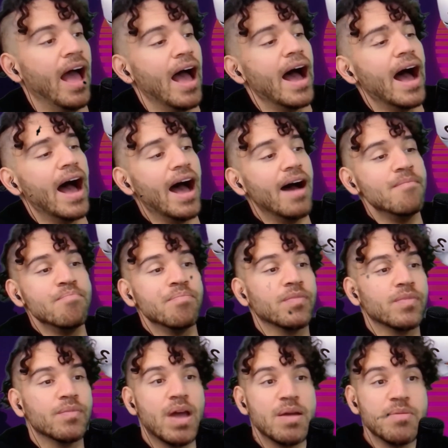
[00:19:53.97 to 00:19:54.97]

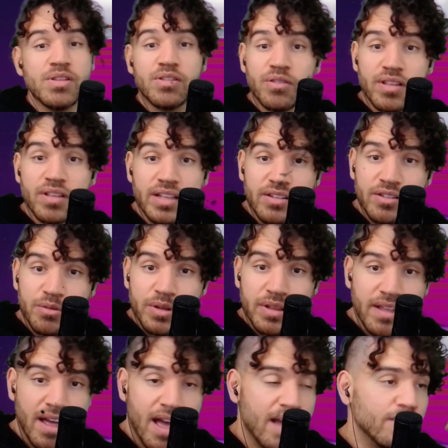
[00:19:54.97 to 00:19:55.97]
Maybe it's got something to do with
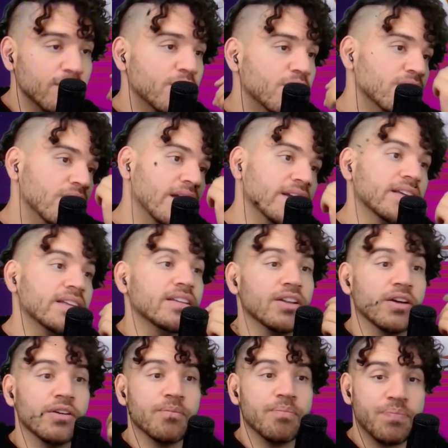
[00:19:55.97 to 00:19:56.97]
that. Well,
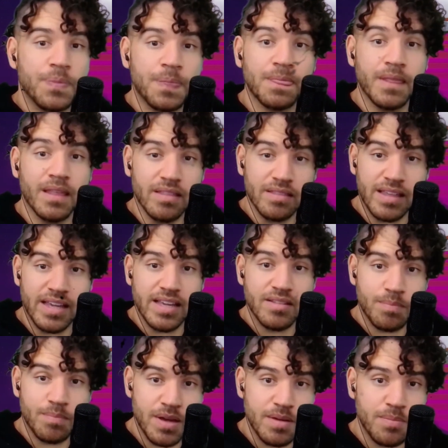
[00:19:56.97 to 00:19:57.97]
these
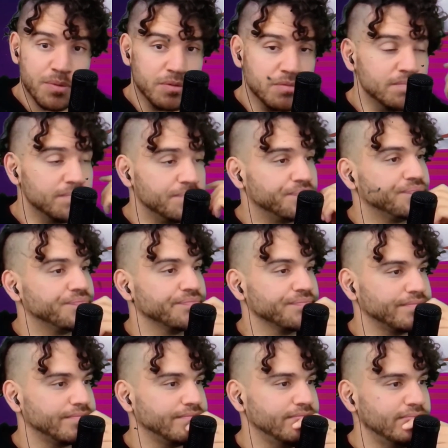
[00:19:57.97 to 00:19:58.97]
people,
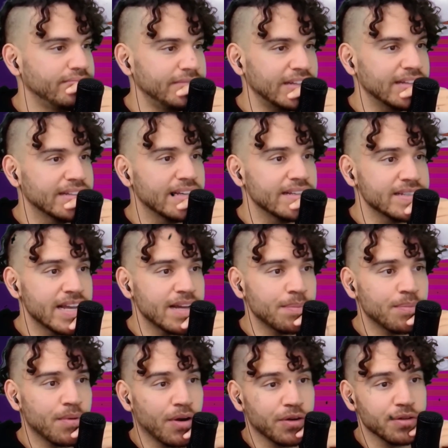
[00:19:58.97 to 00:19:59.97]
these tech
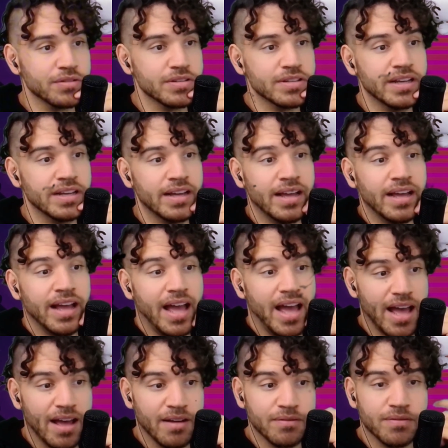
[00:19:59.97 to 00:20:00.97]
bros,
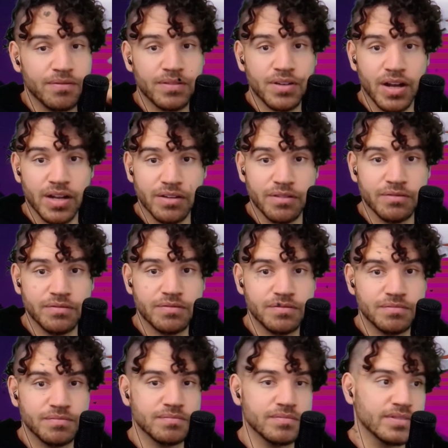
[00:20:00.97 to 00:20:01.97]
have kind
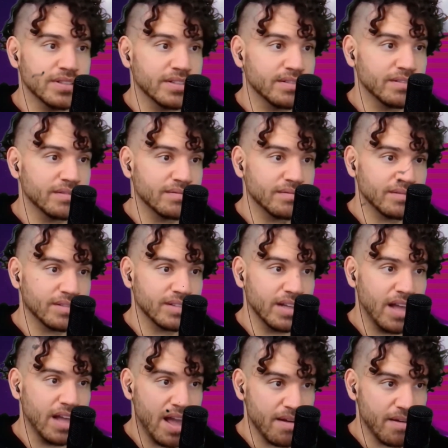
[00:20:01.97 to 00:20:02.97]
of
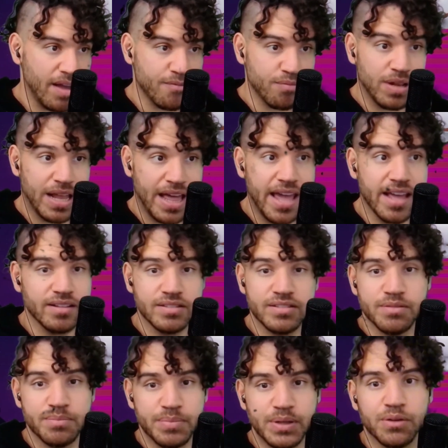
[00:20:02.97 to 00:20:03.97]
have plans
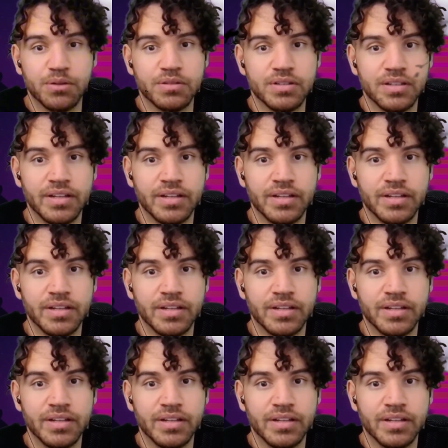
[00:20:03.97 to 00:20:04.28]
to build